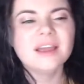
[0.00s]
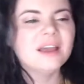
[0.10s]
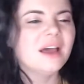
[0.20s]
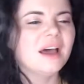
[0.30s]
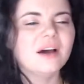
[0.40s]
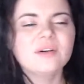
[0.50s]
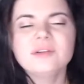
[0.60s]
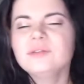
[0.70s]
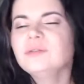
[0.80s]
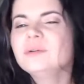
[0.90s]
how
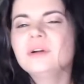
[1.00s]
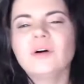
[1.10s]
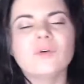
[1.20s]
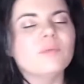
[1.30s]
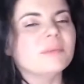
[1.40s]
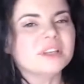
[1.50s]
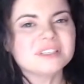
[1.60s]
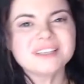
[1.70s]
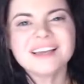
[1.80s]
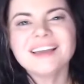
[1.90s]
you would hold me
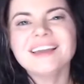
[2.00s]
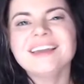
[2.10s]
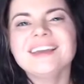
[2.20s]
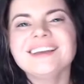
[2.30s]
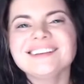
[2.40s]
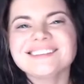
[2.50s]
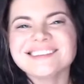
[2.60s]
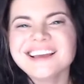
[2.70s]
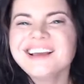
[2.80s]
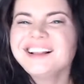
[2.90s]
tight,
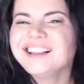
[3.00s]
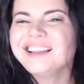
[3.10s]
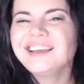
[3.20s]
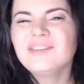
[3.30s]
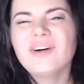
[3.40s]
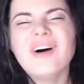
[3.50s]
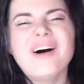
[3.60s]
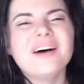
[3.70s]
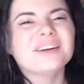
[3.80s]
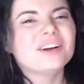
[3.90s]
leave
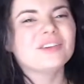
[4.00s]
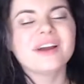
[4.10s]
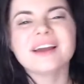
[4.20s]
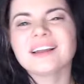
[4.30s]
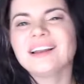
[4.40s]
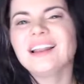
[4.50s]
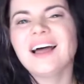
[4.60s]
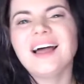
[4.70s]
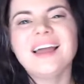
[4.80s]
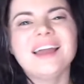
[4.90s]
on a crack of
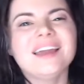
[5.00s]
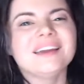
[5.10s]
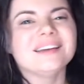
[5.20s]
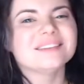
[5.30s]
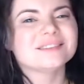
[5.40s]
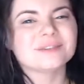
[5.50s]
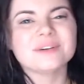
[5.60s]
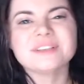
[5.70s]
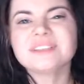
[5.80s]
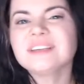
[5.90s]
light, so
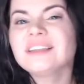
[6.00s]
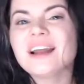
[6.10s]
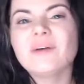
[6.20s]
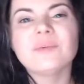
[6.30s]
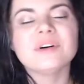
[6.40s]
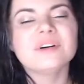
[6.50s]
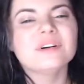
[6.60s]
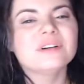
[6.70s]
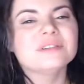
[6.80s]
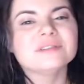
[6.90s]
I'd see that I
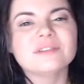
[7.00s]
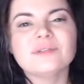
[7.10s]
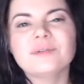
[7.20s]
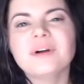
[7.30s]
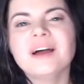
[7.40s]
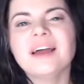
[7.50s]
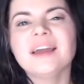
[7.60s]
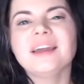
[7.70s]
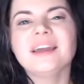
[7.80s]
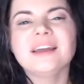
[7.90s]
was
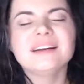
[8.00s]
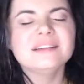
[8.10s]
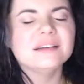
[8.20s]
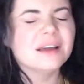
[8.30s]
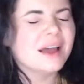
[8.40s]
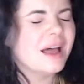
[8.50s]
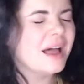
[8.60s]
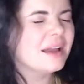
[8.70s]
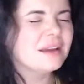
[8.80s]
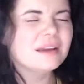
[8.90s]
alright. A
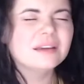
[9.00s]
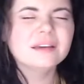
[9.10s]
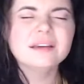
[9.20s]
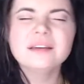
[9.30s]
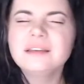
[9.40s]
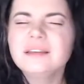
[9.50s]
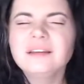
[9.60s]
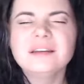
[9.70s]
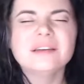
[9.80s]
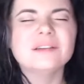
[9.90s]
dying
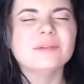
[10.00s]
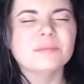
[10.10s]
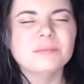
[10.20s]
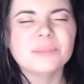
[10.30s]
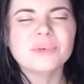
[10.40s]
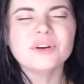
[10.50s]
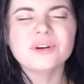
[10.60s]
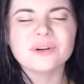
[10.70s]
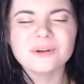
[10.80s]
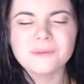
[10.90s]
ember.
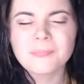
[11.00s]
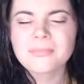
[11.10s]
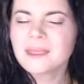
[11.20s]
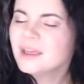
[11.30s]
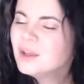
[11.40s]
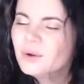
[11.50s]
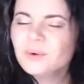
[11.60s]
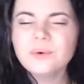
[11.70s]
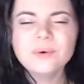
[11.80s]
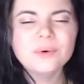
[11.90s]

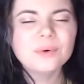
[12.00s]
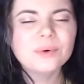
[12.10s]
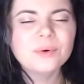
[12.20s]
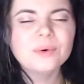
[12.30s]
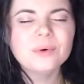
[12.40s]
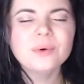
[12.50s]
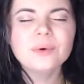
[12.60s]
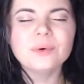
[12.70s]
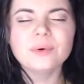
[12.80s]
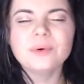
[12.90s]

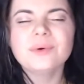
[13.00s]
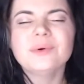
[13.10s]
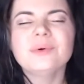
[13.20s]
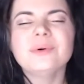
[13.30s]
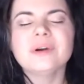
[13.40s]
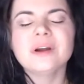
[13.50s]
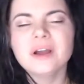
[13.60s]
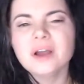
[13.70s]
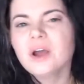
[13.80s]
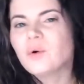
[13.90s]
Ooh,
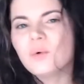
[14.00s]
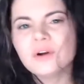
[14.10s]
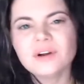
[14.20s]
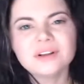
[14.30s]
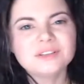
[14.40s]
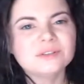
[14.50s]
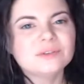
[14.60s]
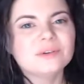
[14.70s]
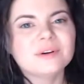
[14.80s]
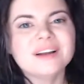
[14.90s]
what
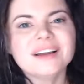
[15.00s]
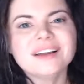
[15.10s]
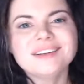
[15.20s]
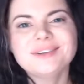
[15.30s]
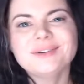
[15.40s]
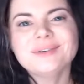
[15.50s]
do I do